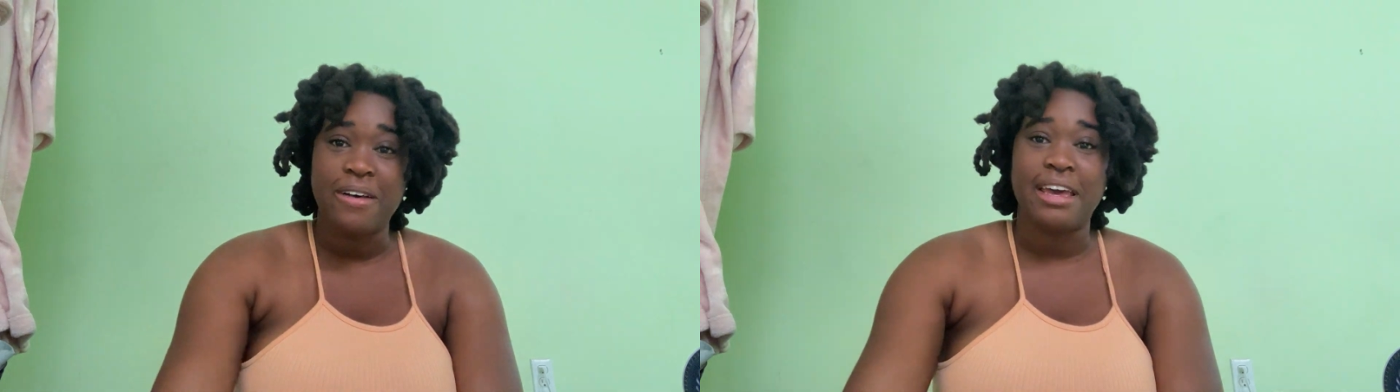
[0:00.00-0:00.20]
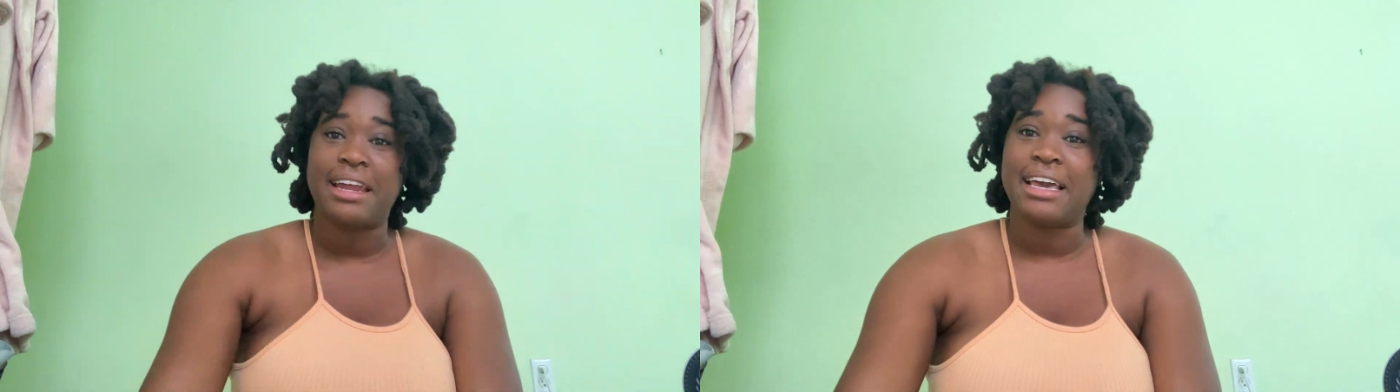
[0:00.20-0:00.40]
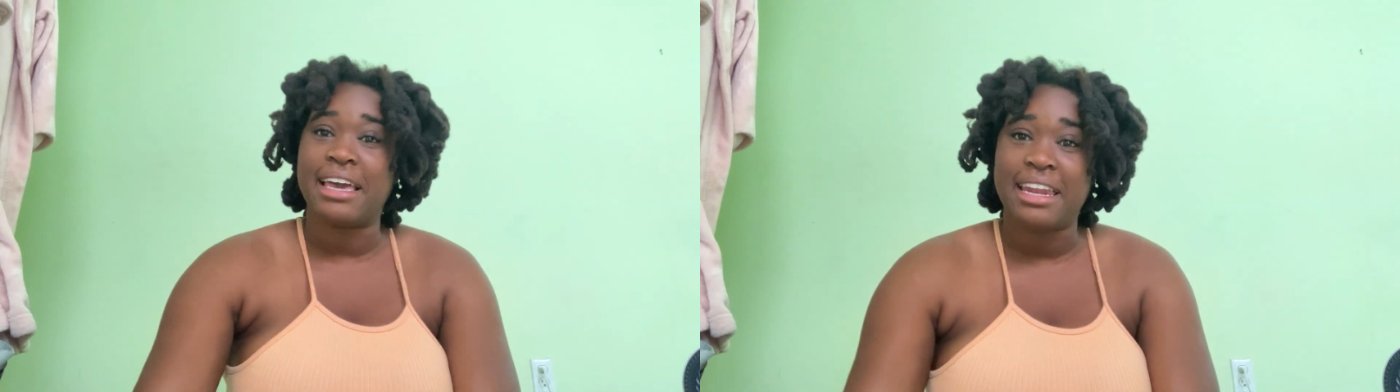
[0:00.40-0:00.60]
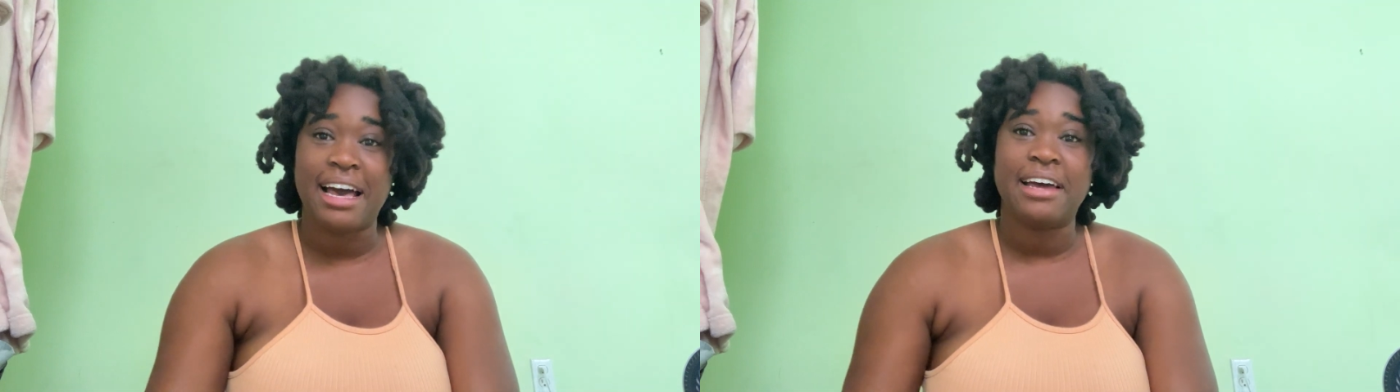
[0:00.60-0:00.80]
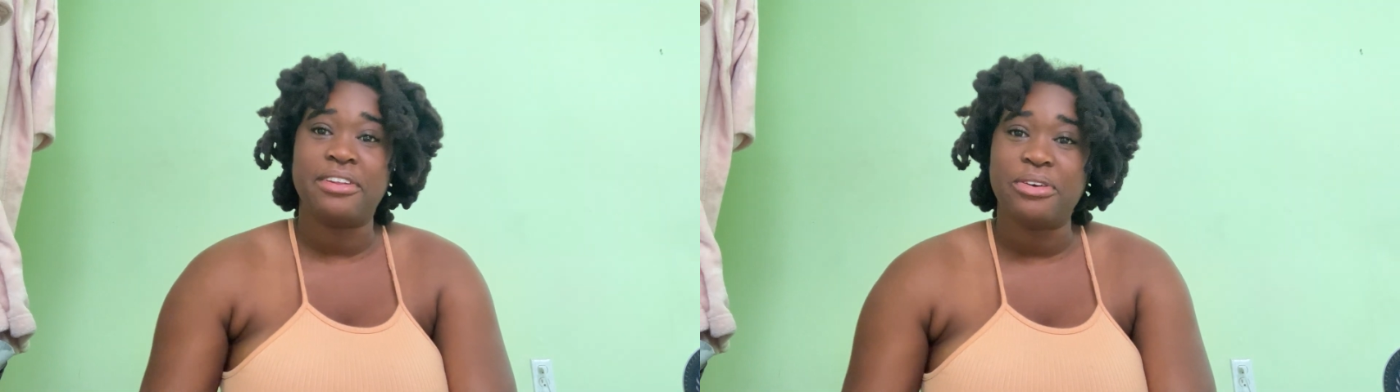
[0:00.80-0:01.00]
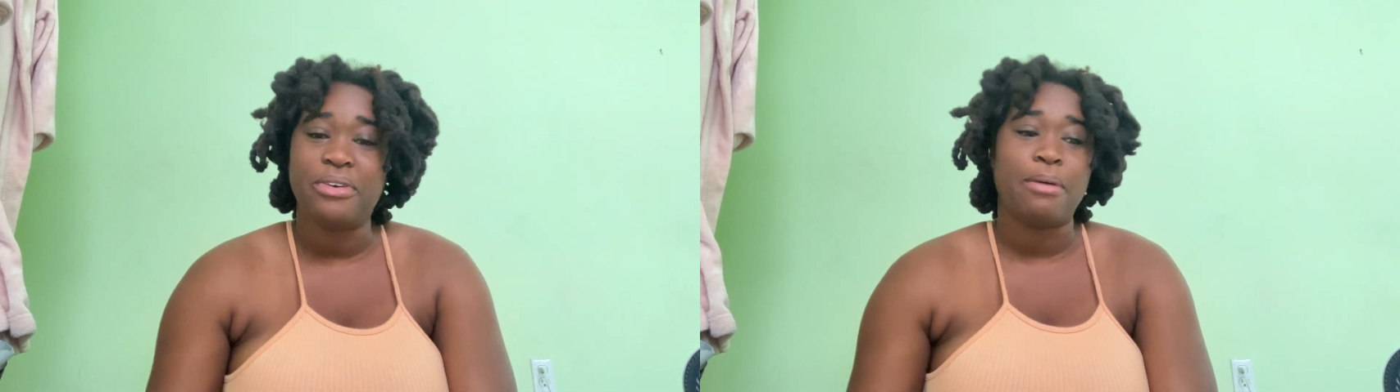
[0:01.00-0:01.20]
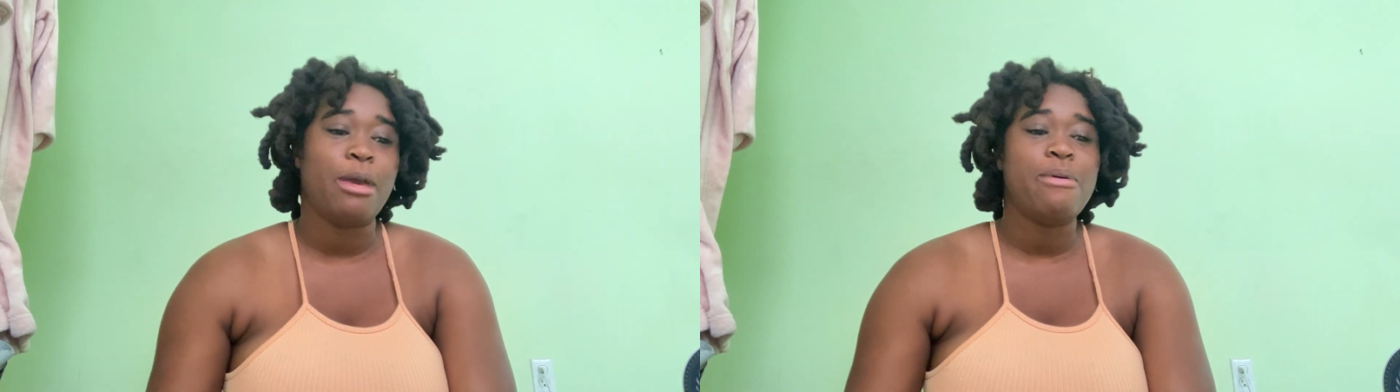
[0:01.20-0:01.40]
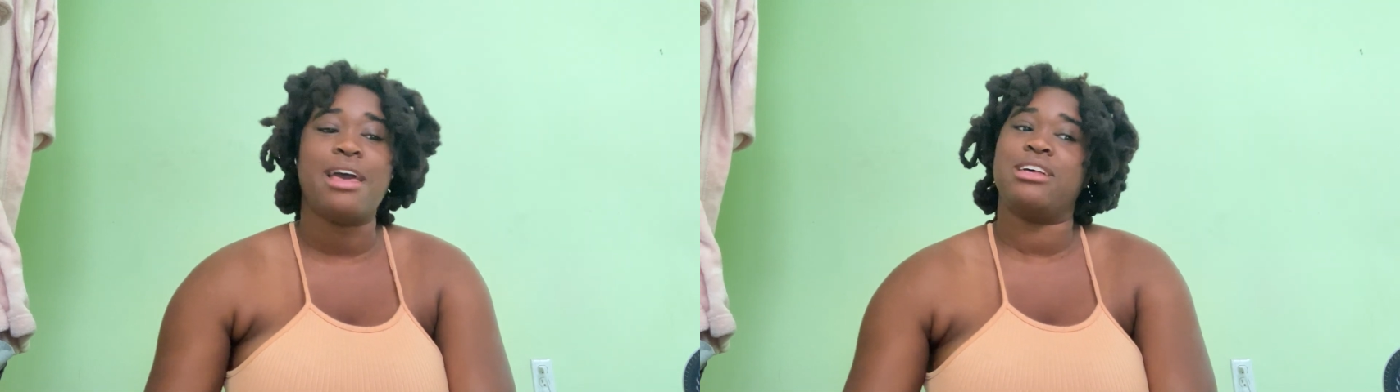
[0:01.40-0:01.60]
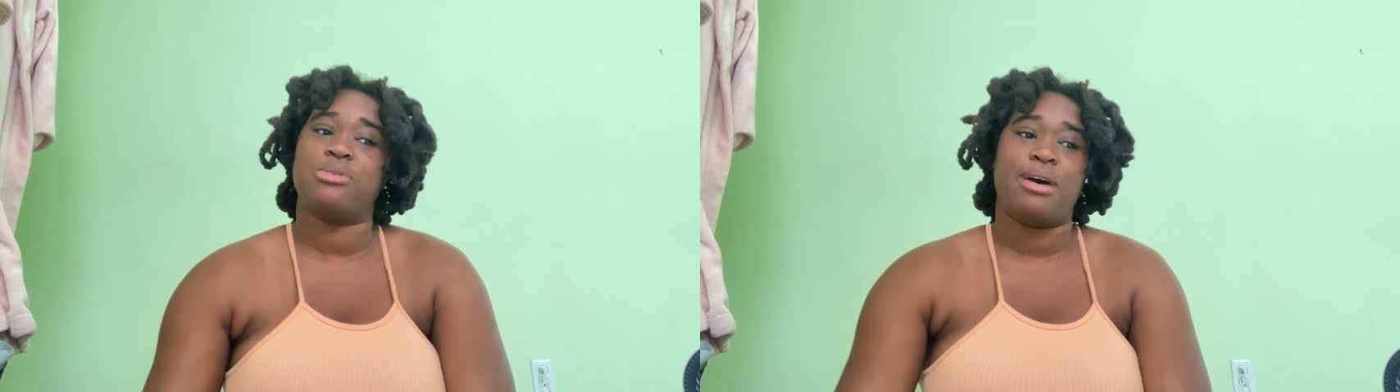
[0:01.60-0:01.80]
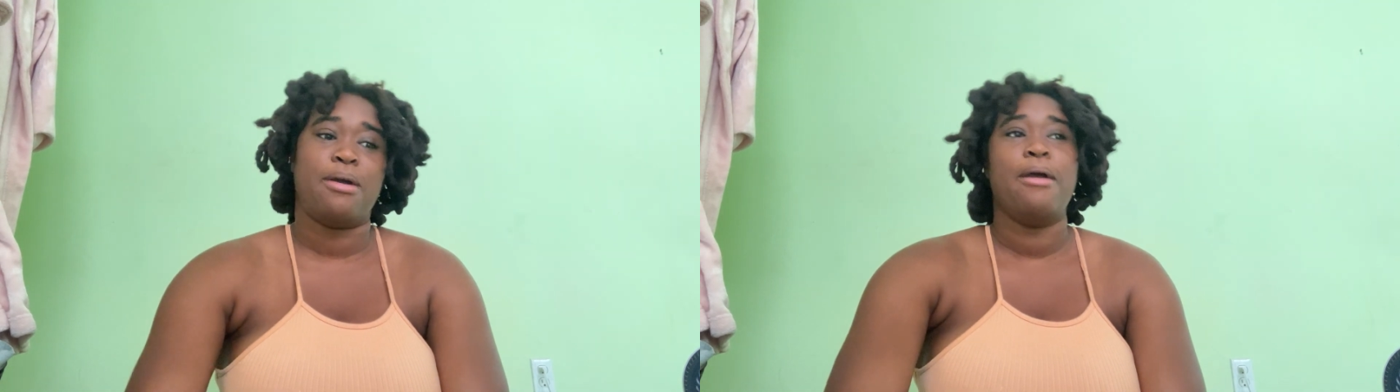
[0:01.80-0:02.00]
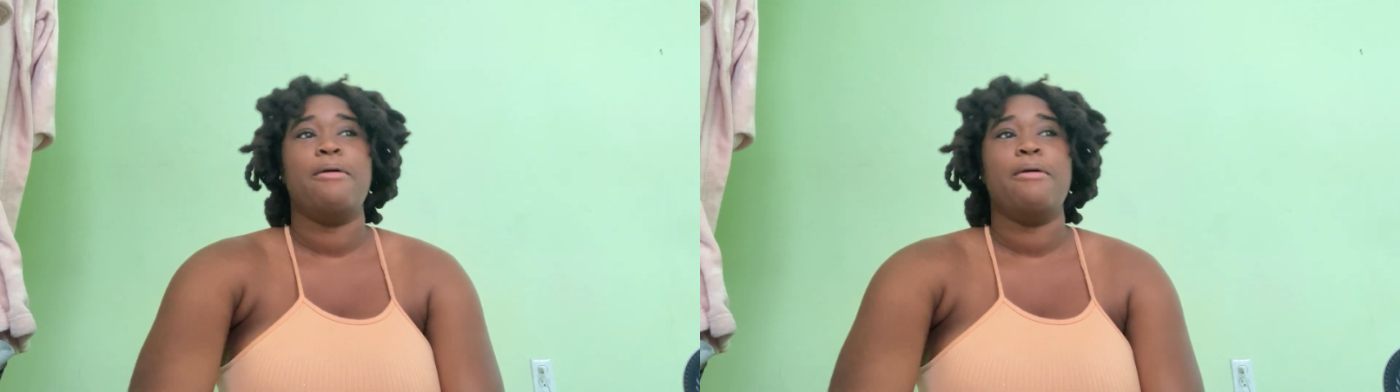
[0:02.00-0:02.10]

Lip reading: and I cannot do it. Maybe that's why.